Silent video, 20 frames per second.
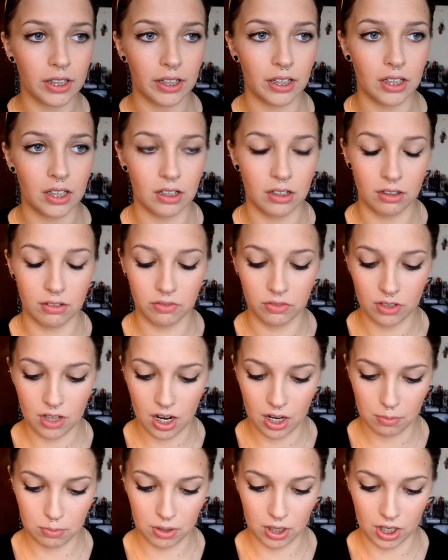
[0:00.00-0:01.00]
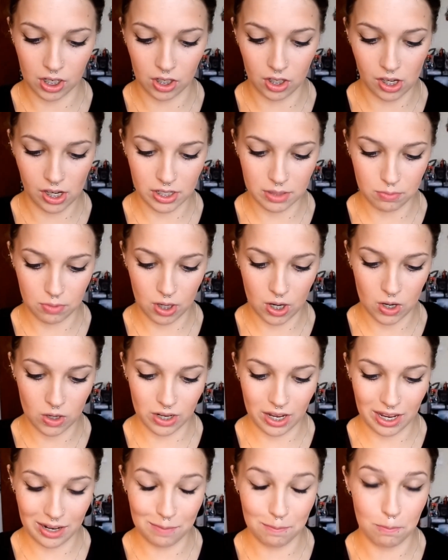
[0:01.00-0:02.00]
have dark brown, light brown
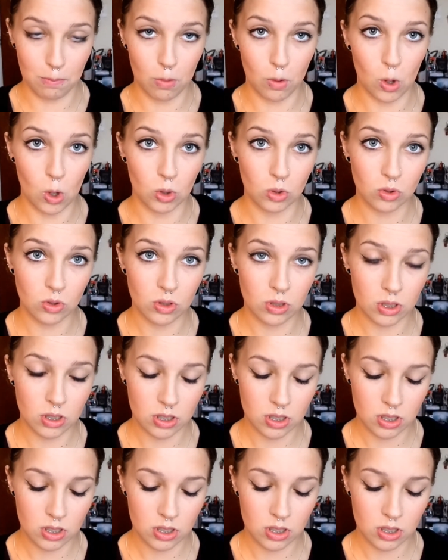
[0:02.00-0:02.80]
and blonde.